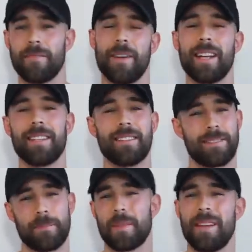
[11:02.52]
fatty.
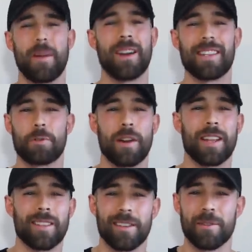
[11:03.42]
That's got
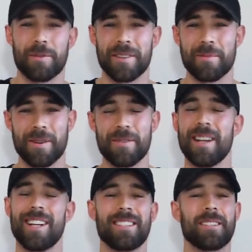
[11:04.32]
nothing to do with it, bro.
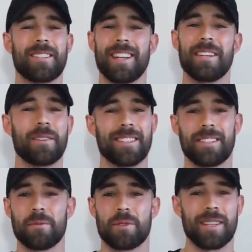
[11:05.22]
Just, you can
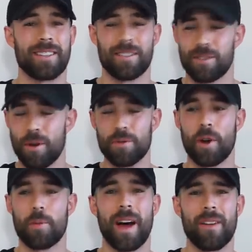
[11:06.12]
still dress so
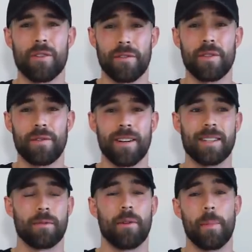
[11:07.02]
dope. I've got a few
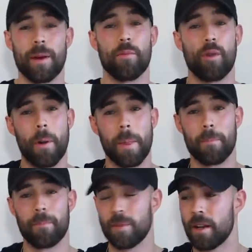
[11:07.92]
friends who are a bit more on
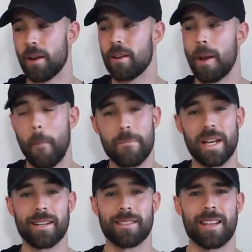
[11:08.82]
the, you know,
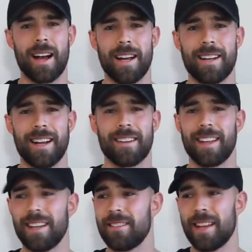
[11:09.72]
bigger side, and
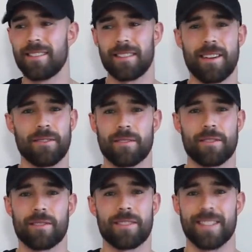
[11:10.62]
their style's
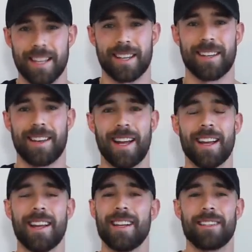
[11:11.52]
just sick.
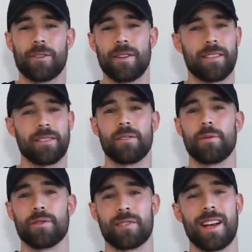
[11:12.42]
Like, it's got nothing to do
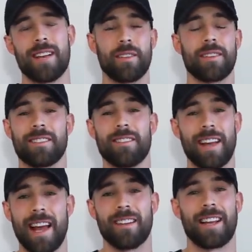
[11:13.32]
with your size. You can still
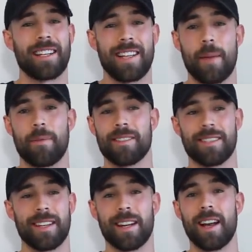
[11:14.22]
look hella, like, dapper and
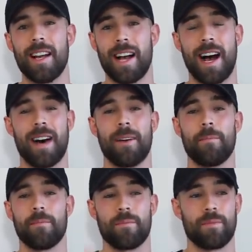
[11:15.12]
sick, you
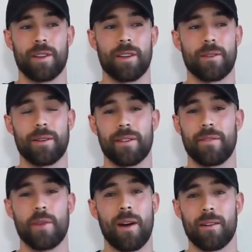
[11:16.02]
know, even
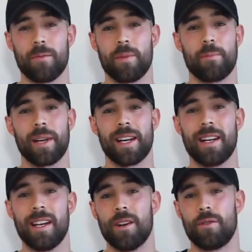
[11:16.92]
if you are a little bit
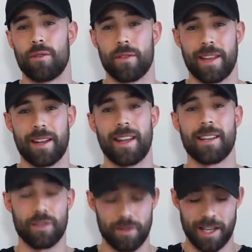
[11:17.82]
bigger, or on that,
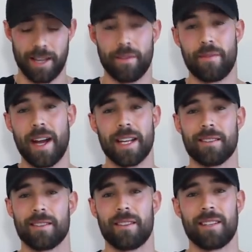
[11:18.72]
as you said,
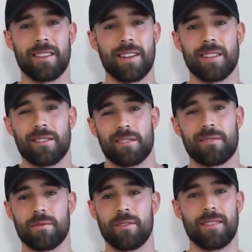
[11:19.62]
fattier side. Like,
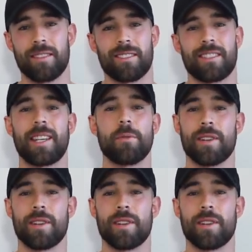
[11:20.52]
just keep